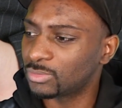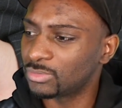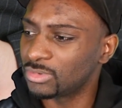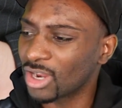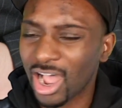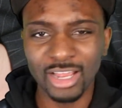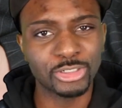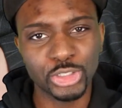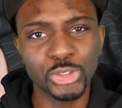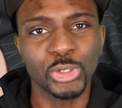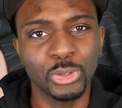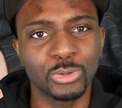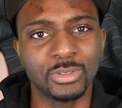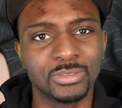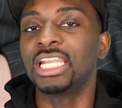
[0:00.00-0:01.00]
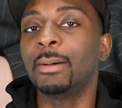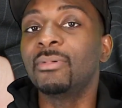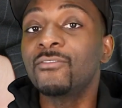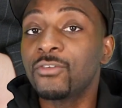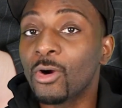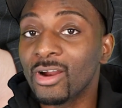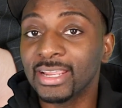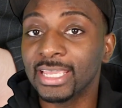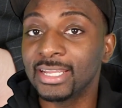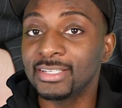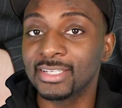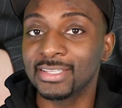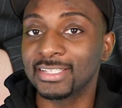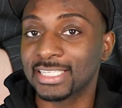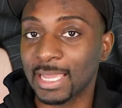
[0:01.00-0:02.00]
not true. Now, before I get
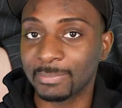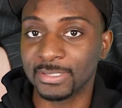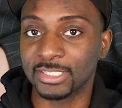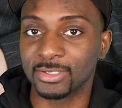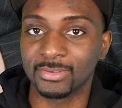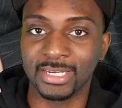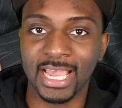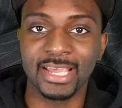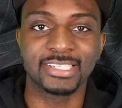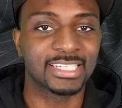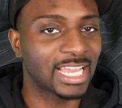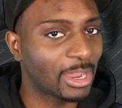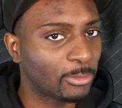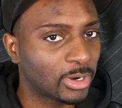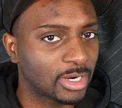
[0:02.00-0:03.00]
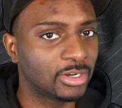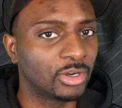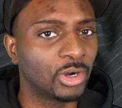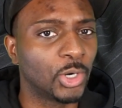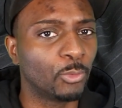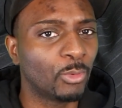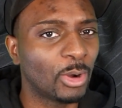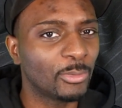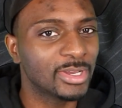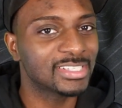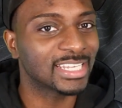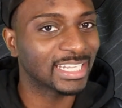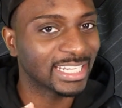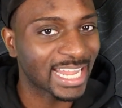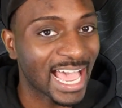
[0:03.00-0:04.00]
into this episode, guys, I want to know what was
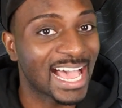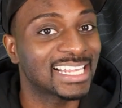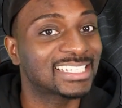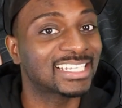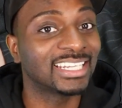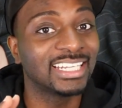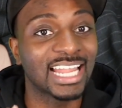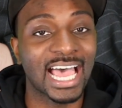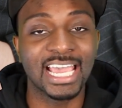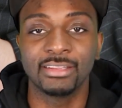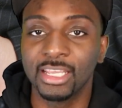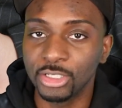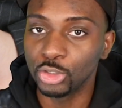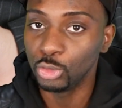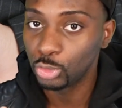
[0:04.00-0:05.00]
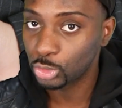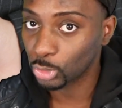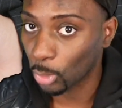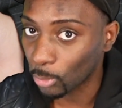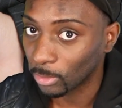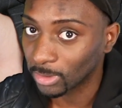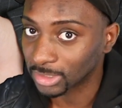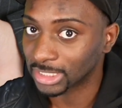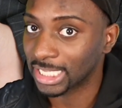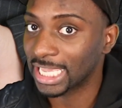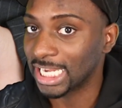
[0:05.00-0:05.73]
the last lie that you told?